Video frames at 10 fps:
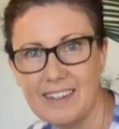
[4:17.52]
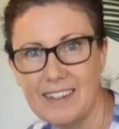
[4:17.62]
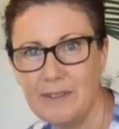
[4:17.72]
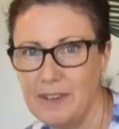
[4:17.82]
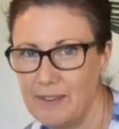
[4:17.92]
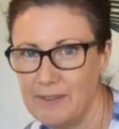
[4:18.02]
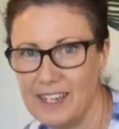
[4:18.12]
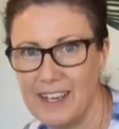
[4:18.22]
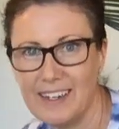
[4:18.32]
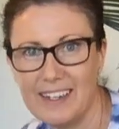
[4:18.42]
If you have to
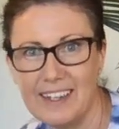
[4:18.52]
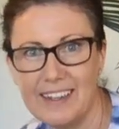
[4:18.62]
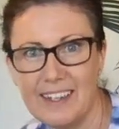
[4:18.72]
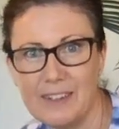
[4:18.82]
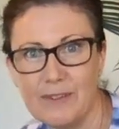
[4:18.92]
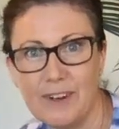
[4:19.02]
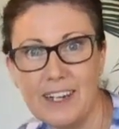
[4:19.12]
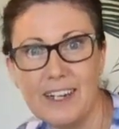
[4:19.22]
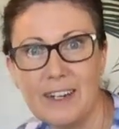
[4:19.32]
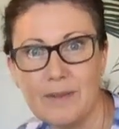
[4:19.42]
count again, that's
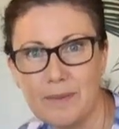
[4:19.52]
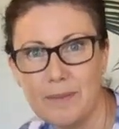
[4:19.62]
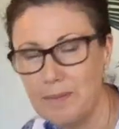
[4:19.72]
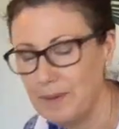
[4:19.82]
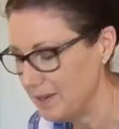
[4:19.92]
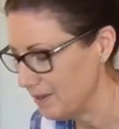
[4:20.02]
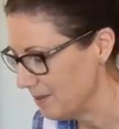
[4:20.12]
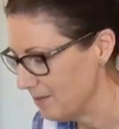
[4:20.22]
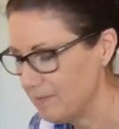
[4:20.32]
fine. Remember,